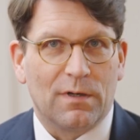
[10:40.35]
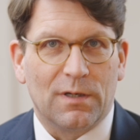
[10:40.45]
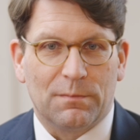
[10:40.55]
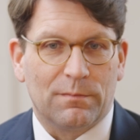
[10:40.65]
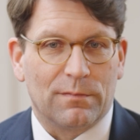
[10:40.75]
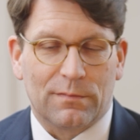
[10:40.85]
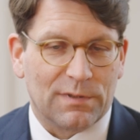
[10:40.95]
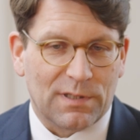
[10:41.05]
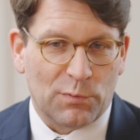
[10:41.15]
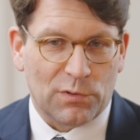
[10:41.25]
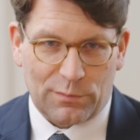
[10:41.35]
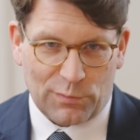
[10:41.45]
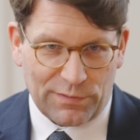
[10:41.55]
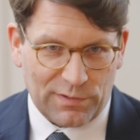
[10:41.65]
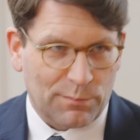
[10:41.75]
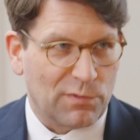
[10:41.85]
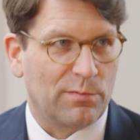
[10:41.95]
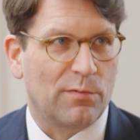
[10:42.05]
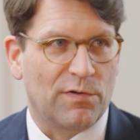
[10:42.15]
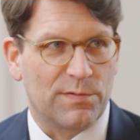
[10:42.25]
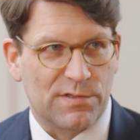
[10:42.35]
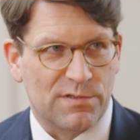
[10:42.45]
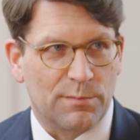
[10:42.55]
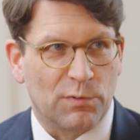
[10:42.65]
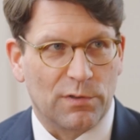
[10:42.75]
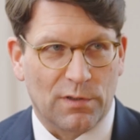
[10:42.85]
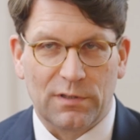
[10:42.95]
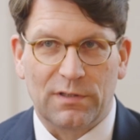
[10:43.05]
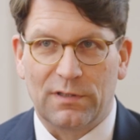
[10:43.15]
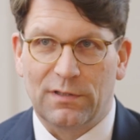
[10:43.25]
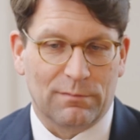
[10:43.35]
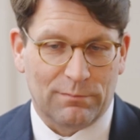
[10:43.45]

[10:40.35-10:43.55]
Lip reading: and they put on whatever number of performances they put on, and